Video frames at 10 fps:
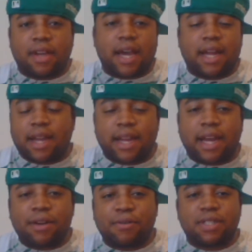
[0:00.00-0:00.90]
and
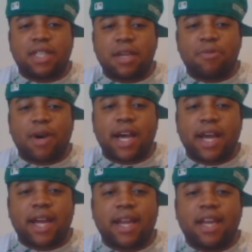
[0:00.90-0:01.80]
I don't see
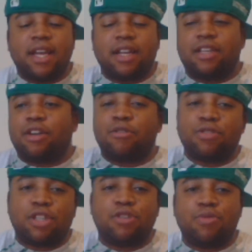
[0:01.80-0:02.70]
why
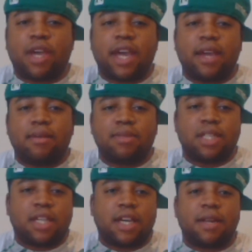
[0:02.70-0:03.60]
those two
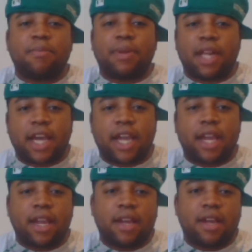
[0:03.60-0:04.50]
games couldn't
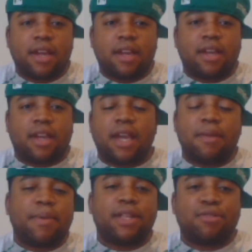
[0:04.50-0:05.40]
play
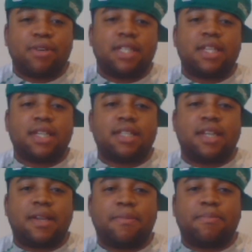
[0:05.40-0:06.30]
in my
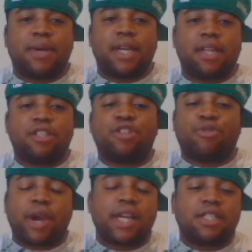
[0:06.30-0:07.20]
360. But
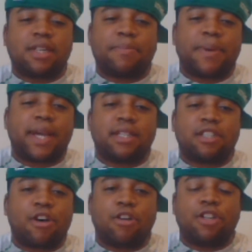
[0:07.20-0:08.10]
scratched up as
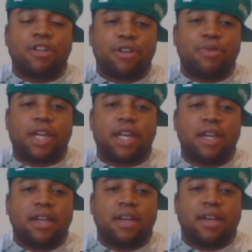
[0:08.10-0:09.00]
Call of Duty,
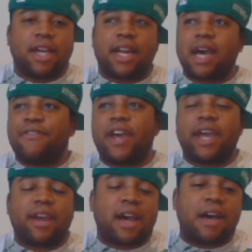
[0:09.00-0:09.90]
and I've
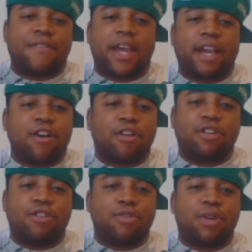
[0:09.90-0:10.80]
had I've had
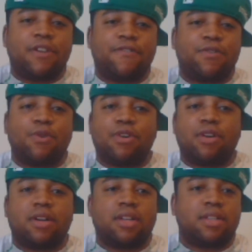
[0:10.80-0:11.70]
Call of Duty
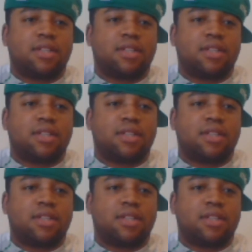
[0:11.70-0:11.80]
for